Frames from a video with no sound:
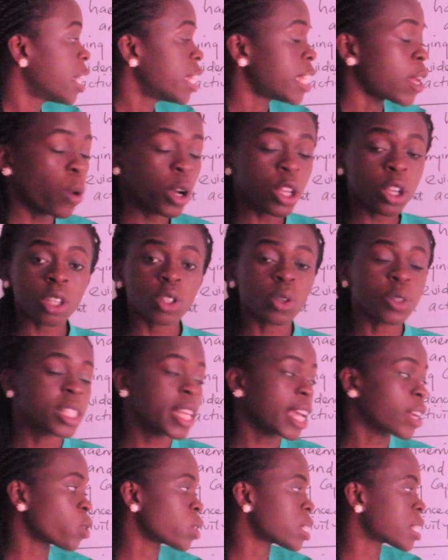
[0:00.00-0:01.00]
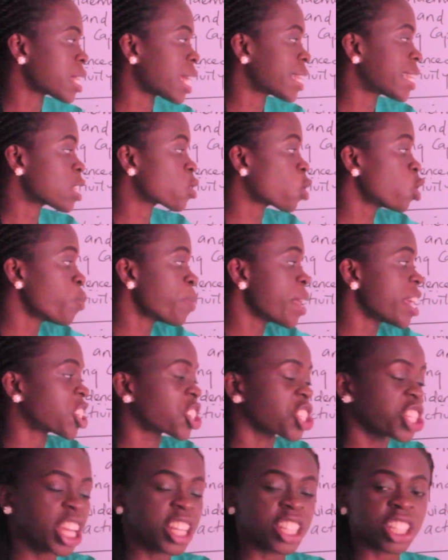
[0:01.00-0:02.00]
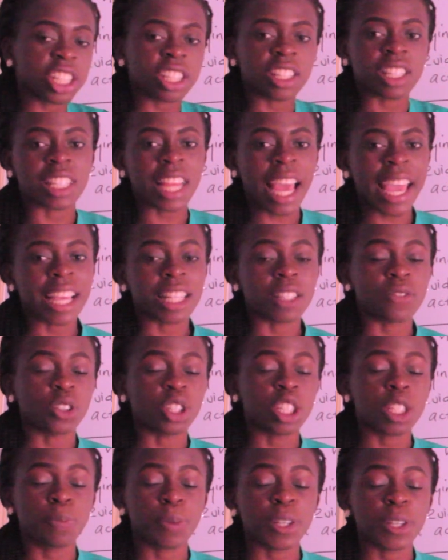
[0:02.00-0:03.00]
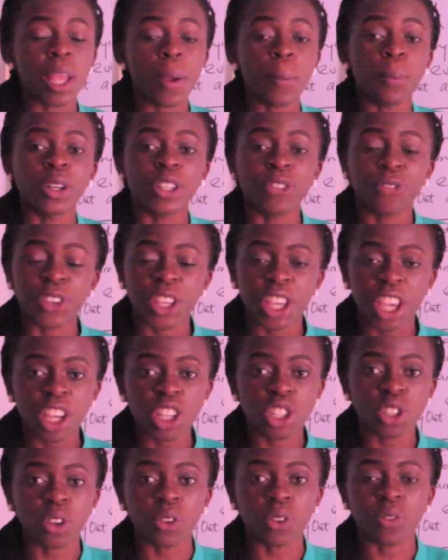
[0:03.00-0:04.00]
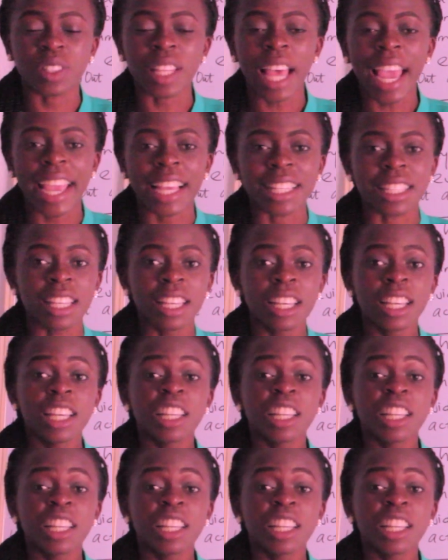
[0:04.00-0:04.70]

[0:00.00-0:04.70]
Then what you also take note is that there's going to be a change in diet for this patient, a modification of diet.